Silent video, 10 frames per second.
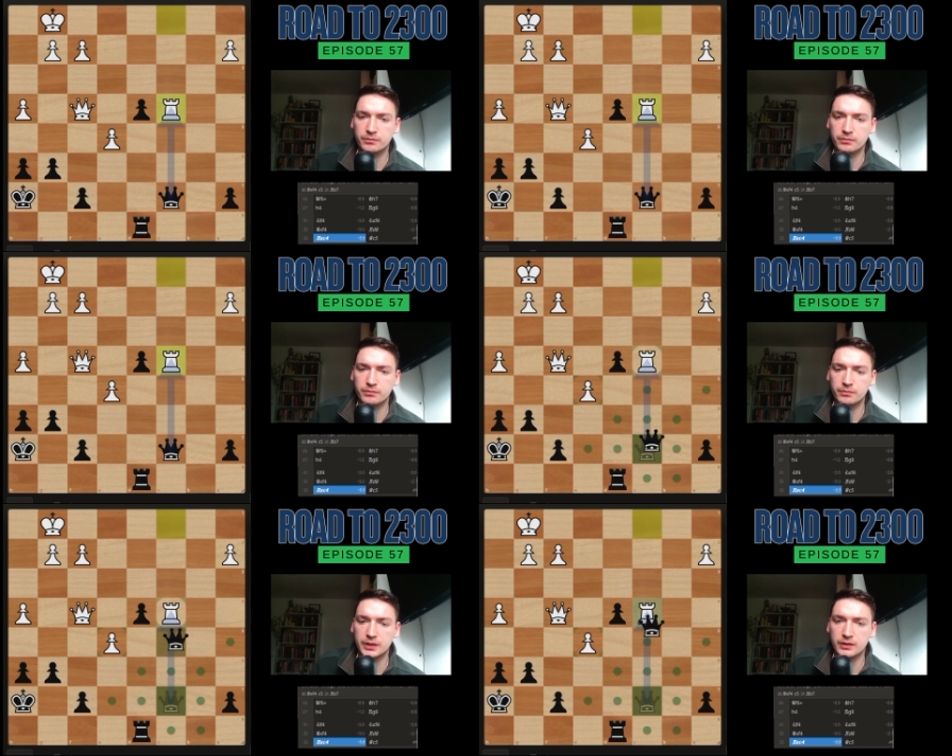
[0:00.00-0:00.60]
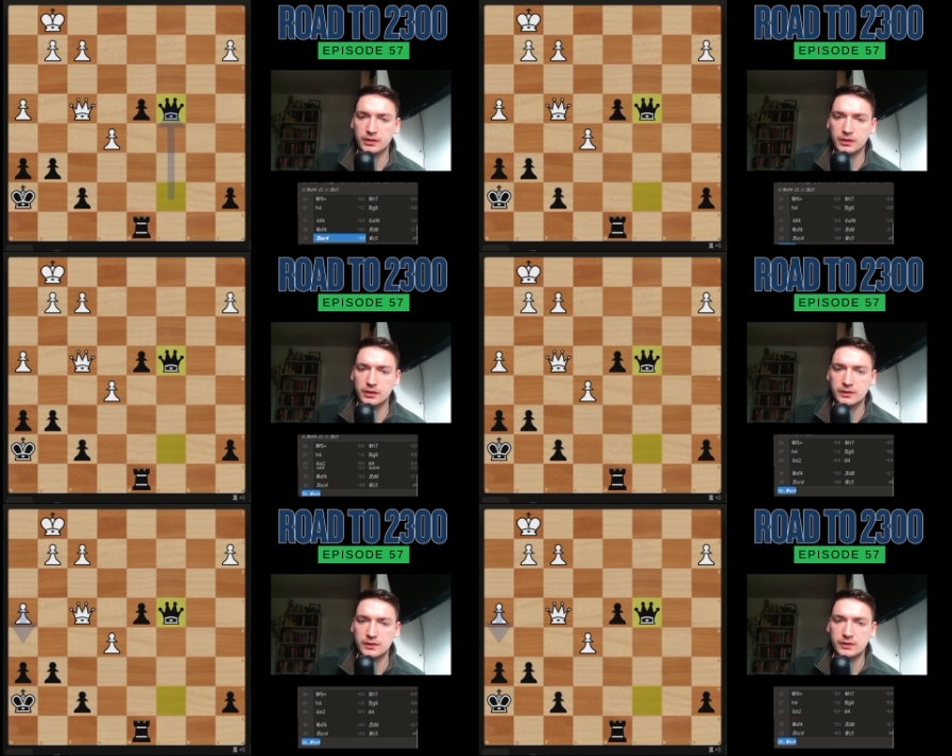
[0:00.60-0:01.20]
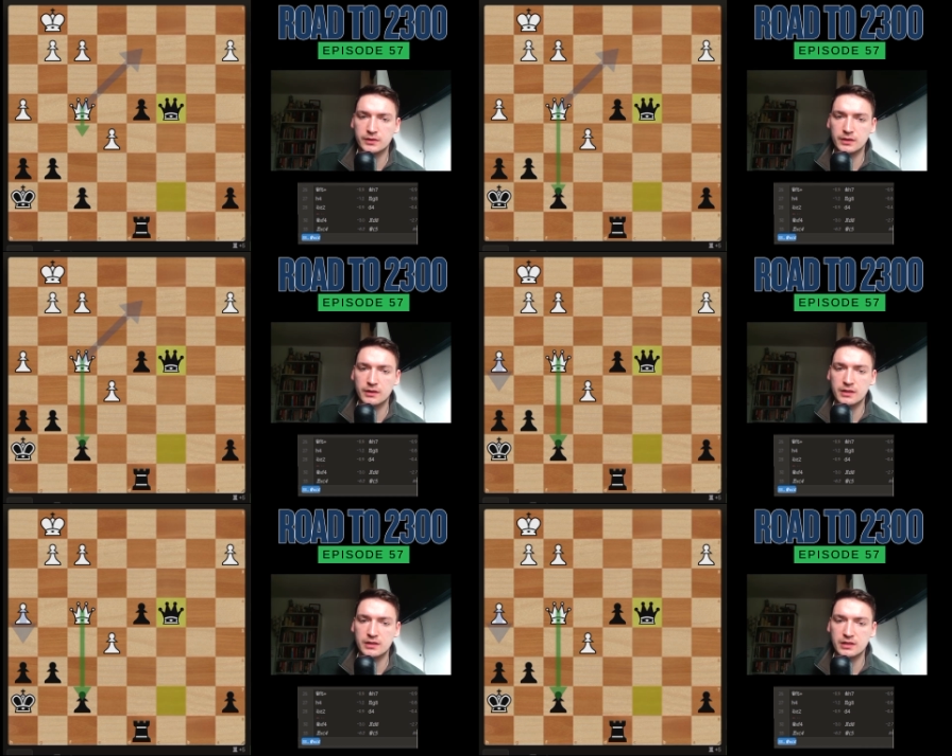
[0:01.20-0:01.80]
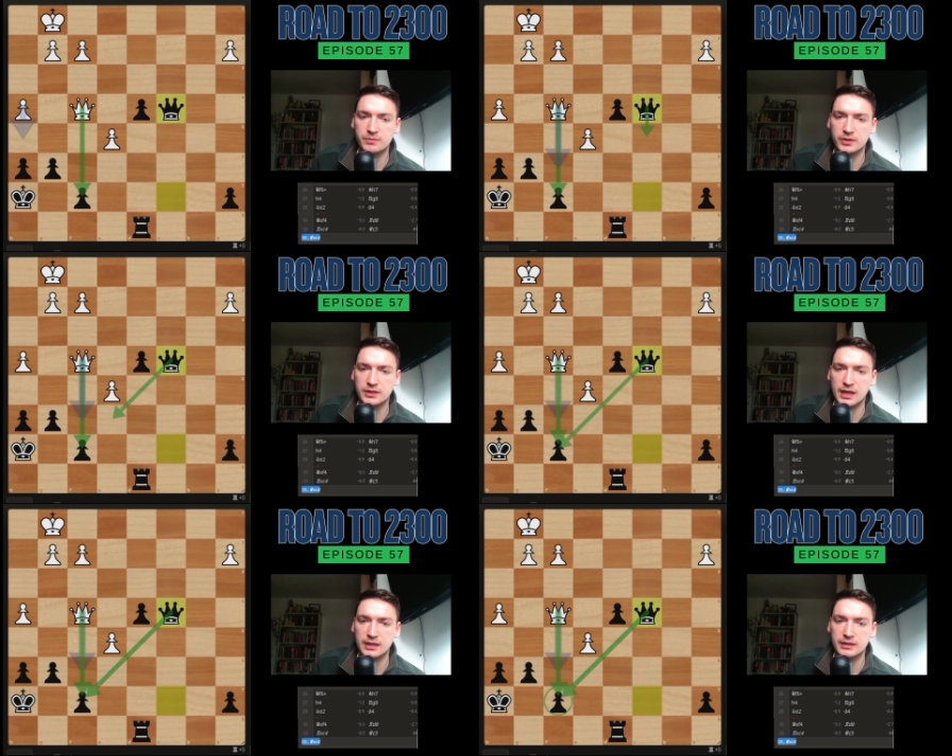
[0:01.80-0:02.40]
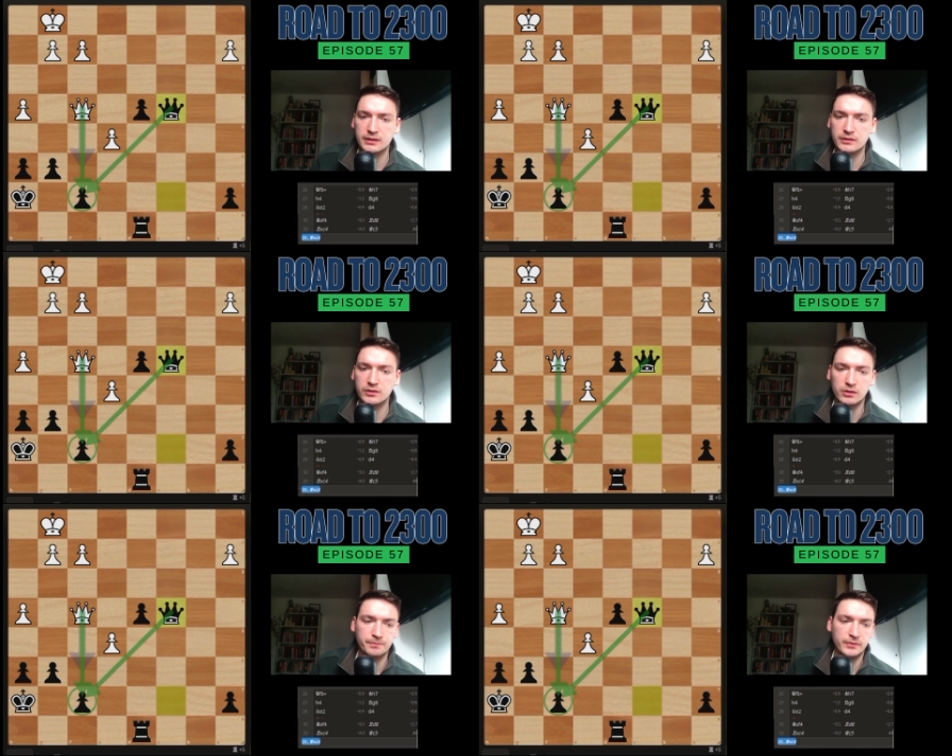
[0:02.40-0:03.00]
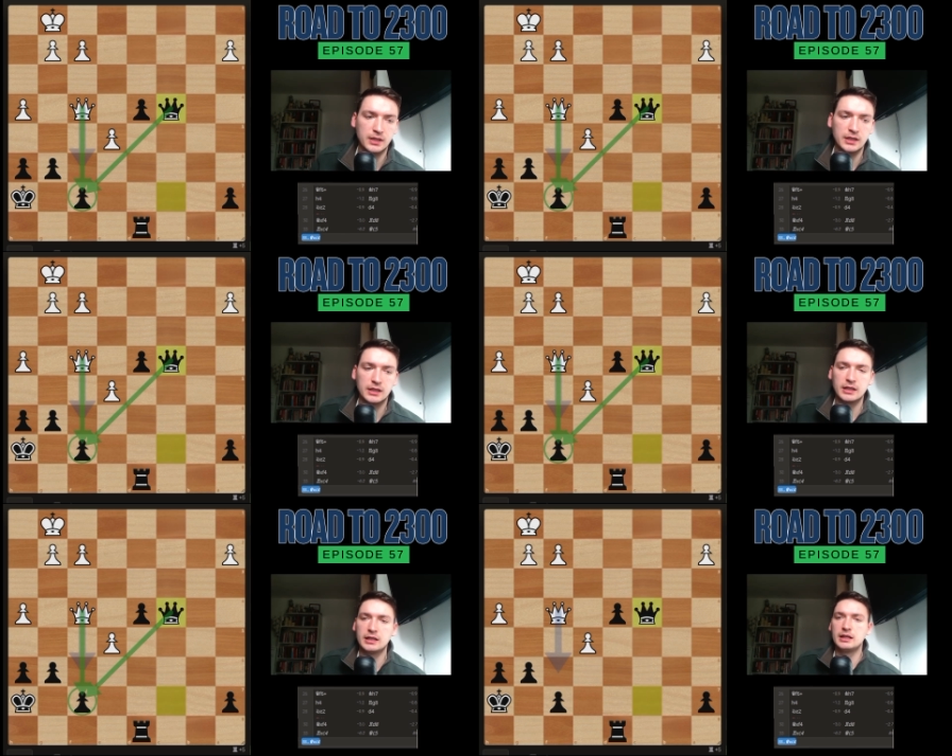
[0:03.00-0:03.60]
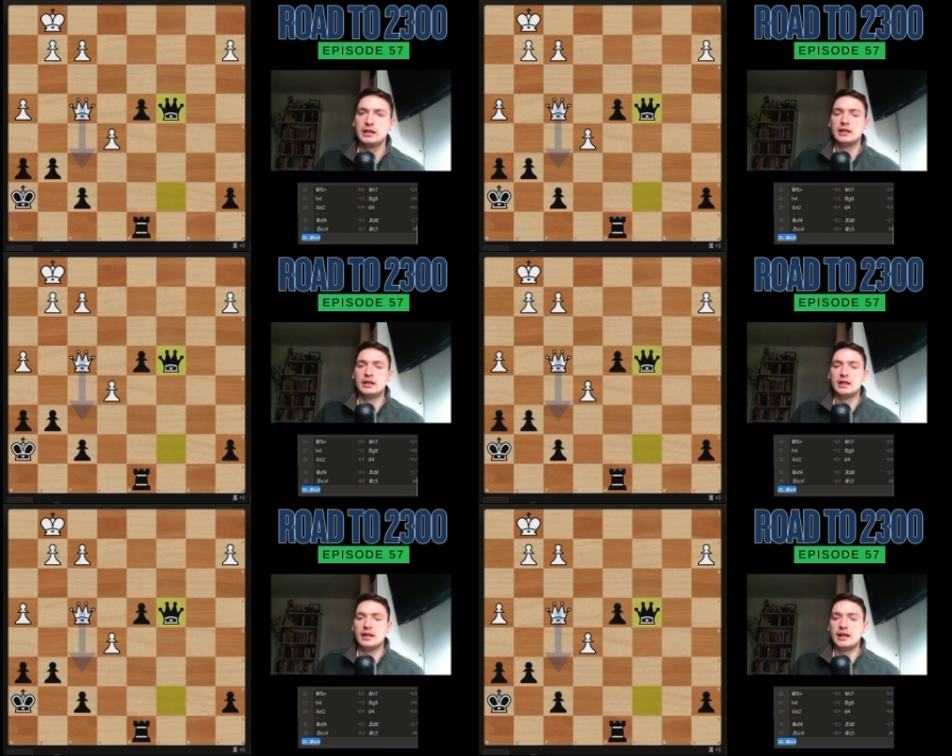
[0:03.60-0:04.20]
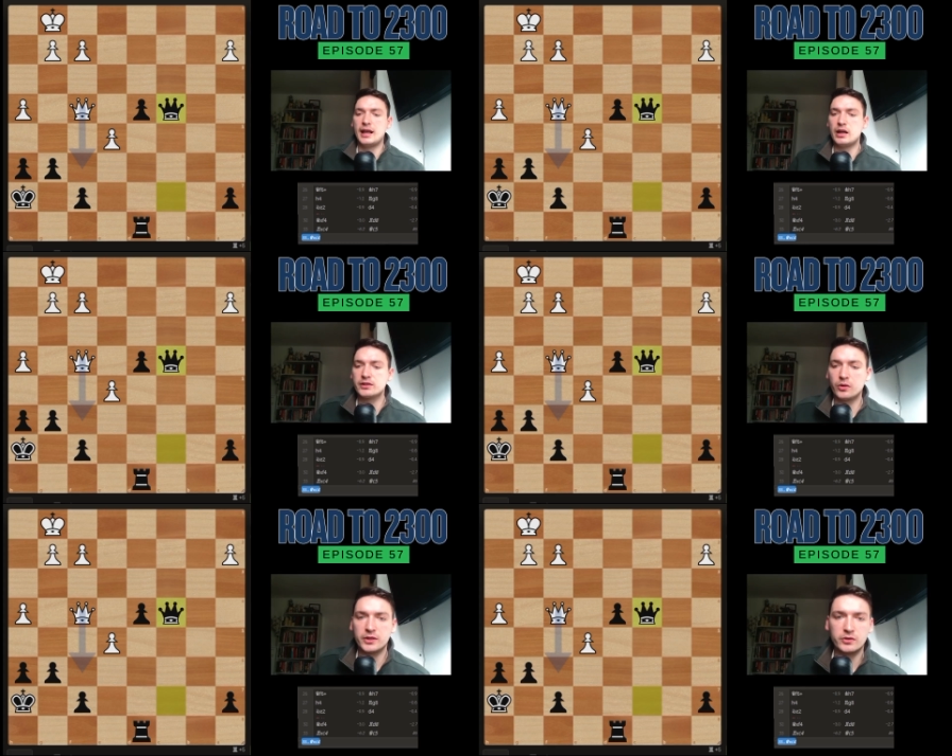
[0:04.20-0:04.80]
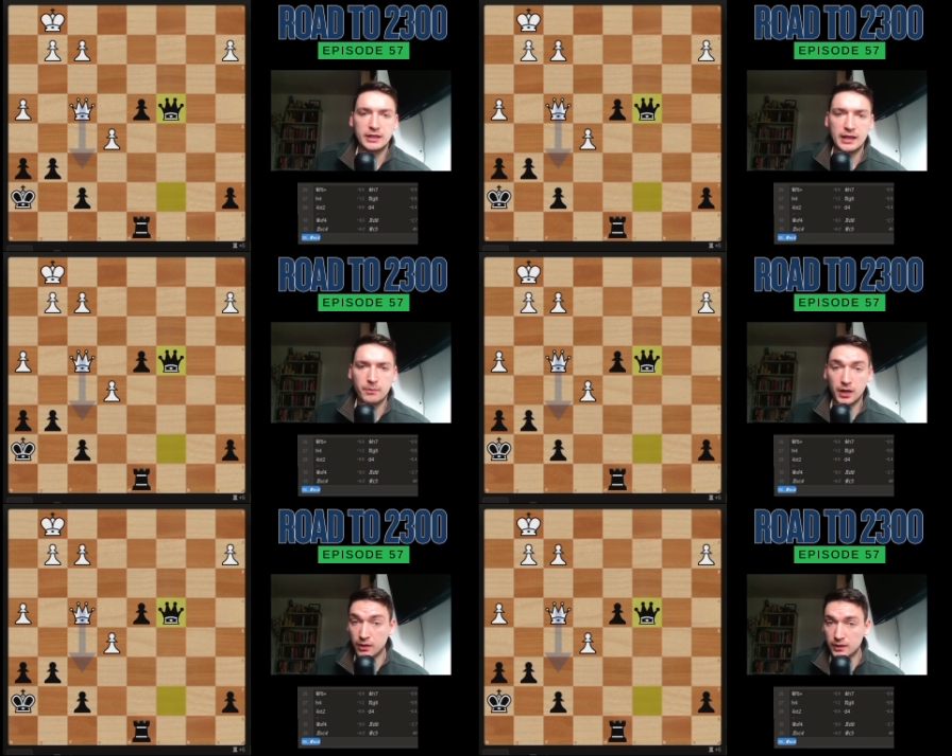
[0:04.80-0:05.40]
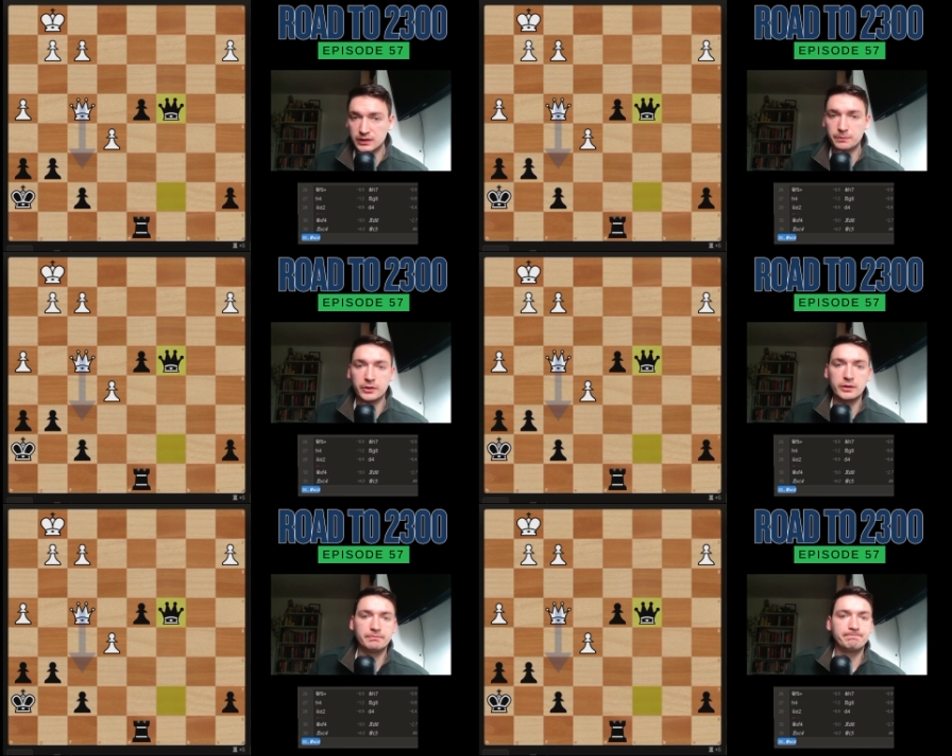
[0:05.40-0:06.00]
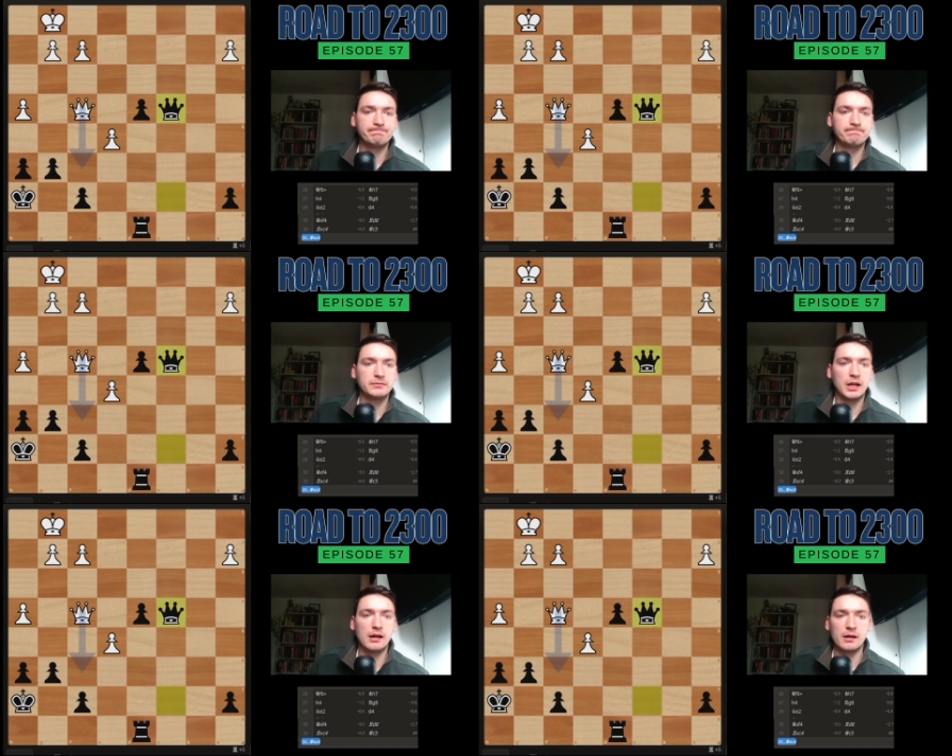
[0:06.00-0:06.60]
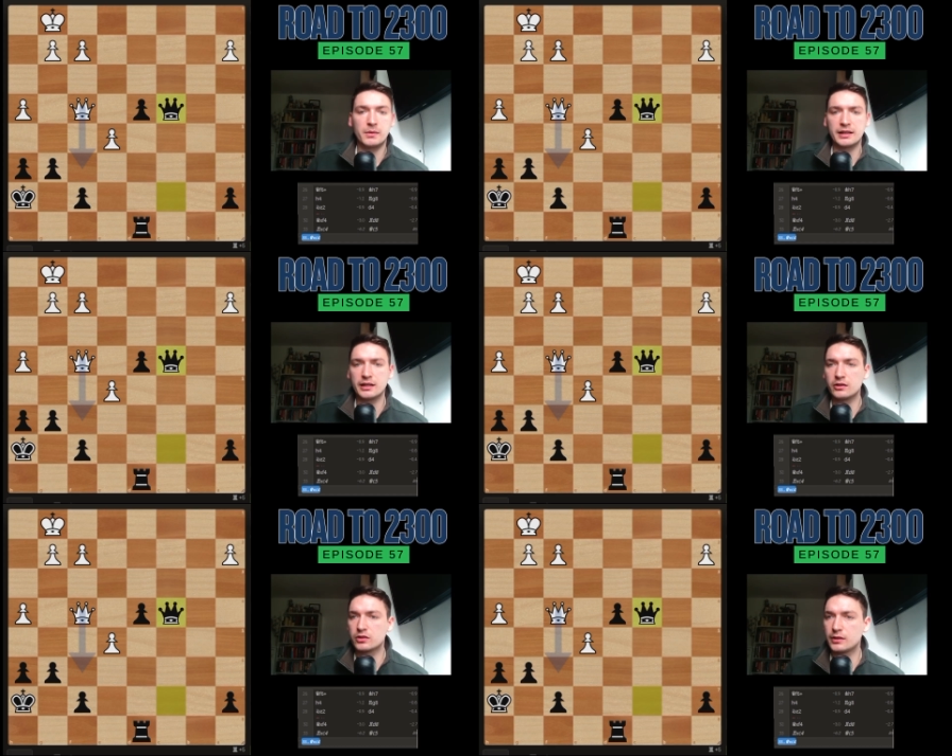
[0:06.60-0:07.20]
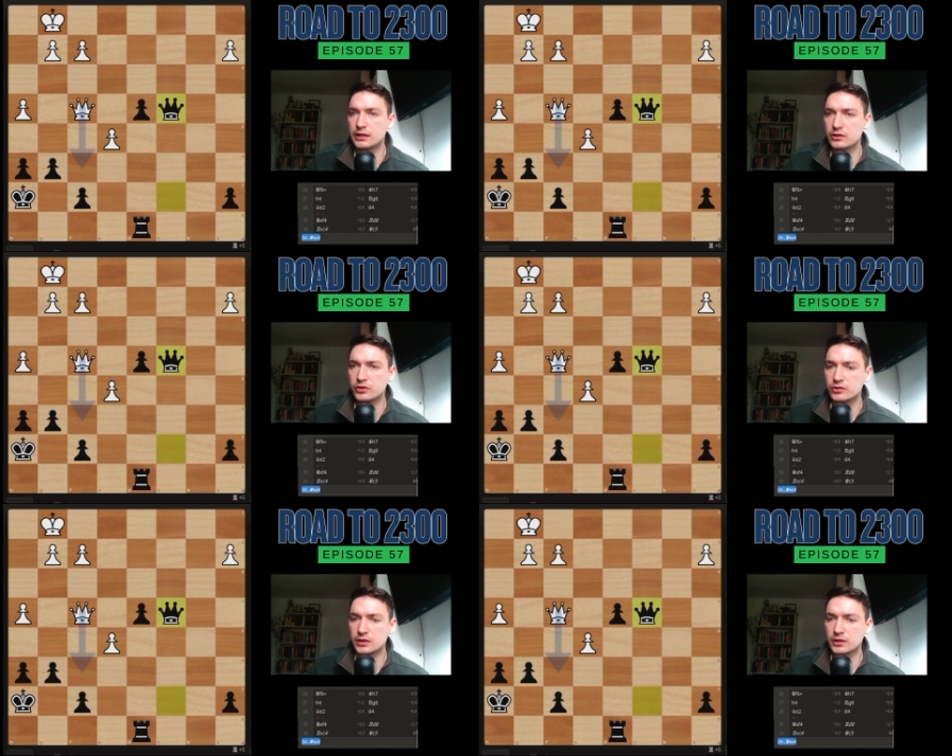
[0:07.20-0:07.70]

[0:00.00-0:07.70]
because this is protected. So, anyways, I hope you enjoyed the game. I lost, but I think it was quite instructive,